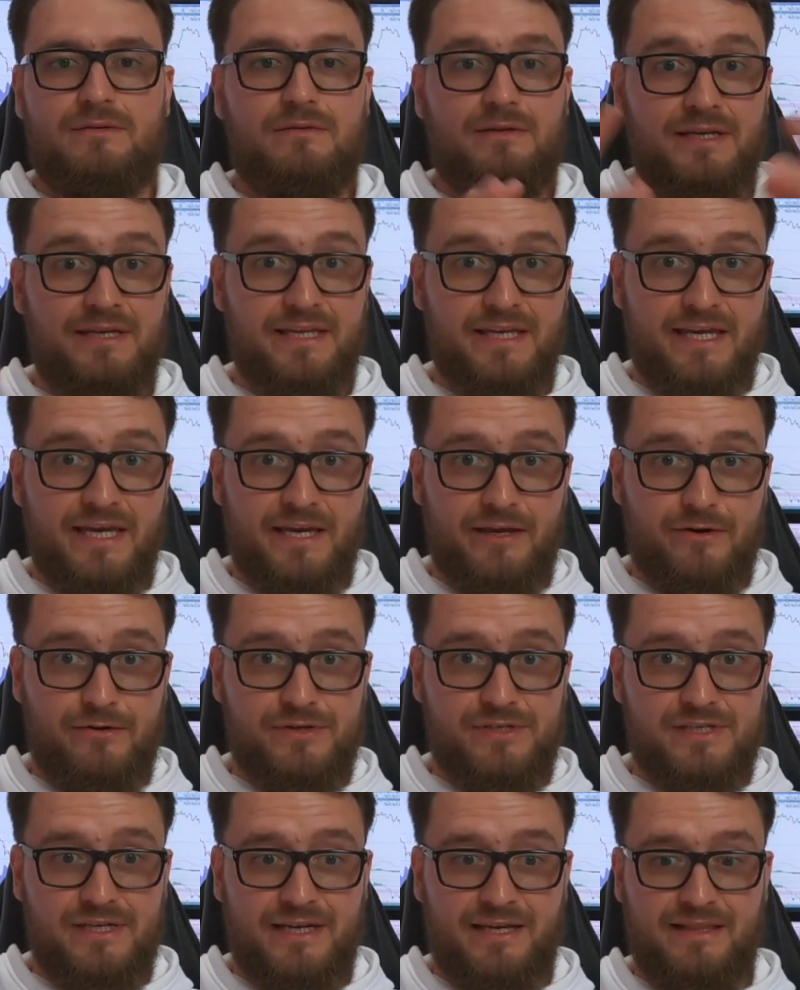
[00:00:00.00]

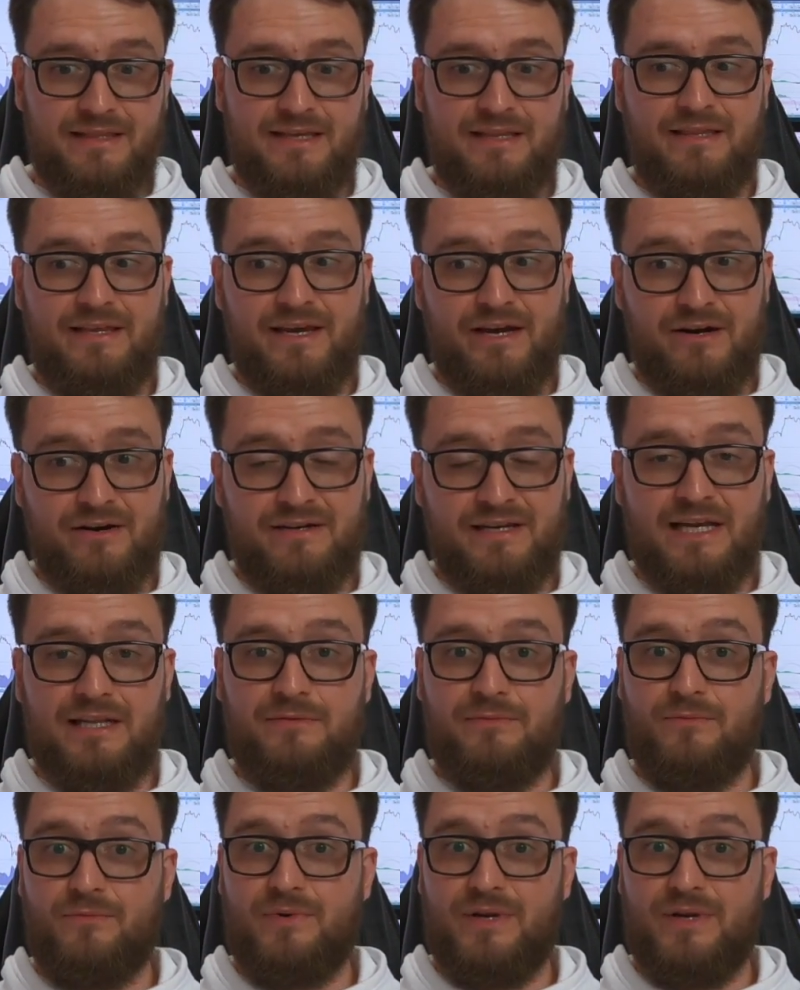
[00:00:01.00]
indicators and that they are not